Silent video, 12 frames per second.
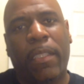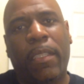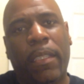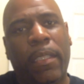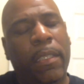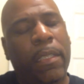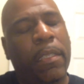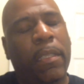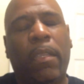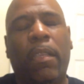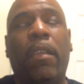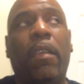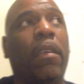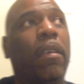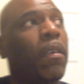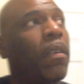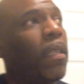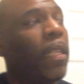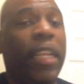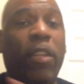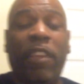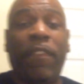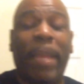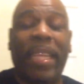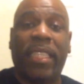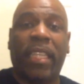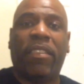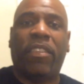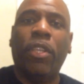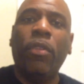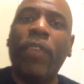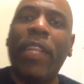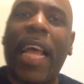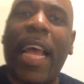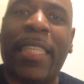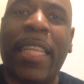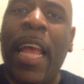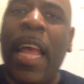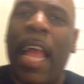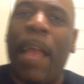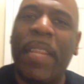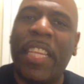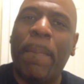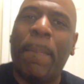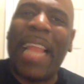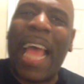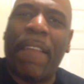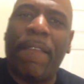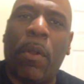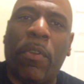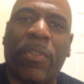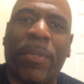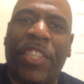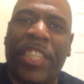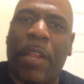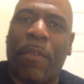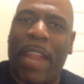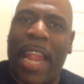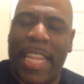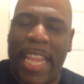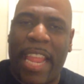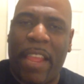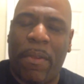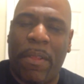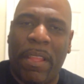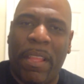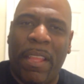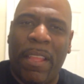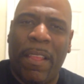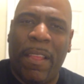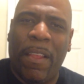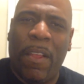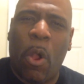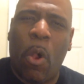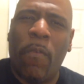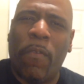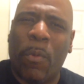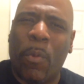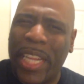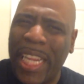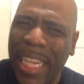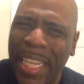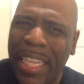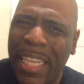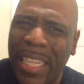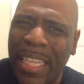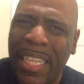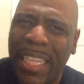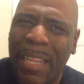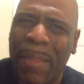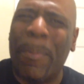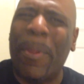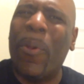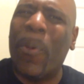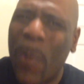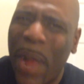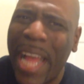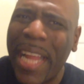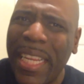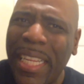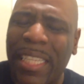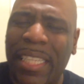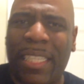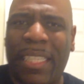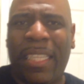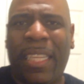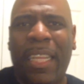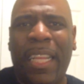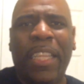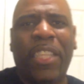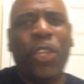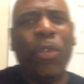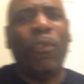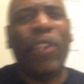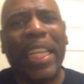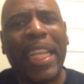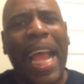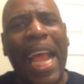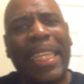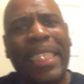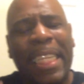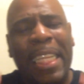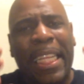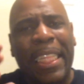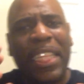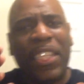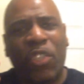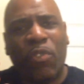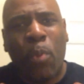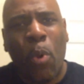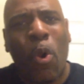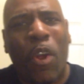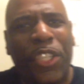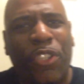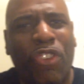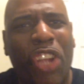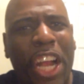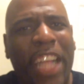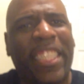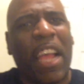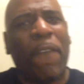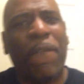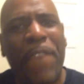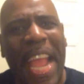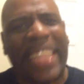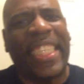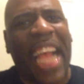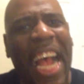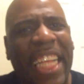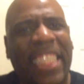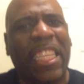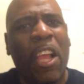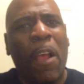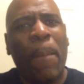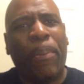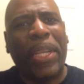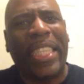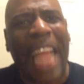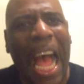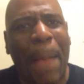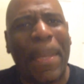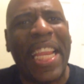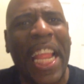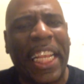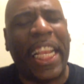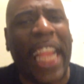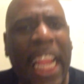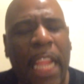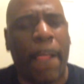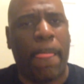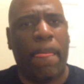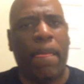It don't even make sense. Do you realize how many black folks are in jail right now over weed, marijuana? Do you realize this war on drugs affects us predominantly?